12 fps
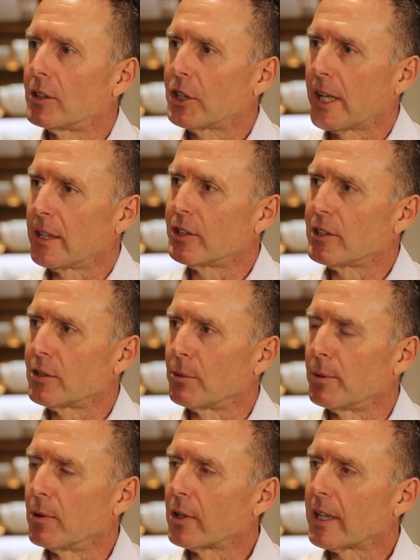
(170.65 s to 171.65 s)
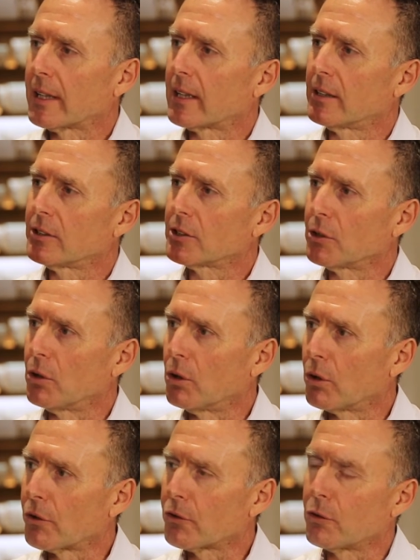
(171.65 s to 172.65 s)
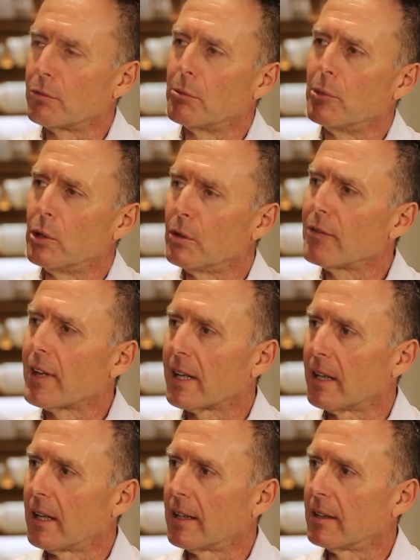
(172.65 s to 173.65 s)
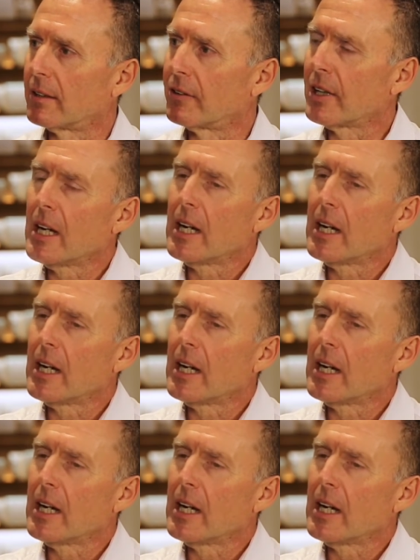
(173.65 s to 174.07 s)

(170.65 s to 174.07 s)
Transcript: changes that we were looking at in stores to remove that island.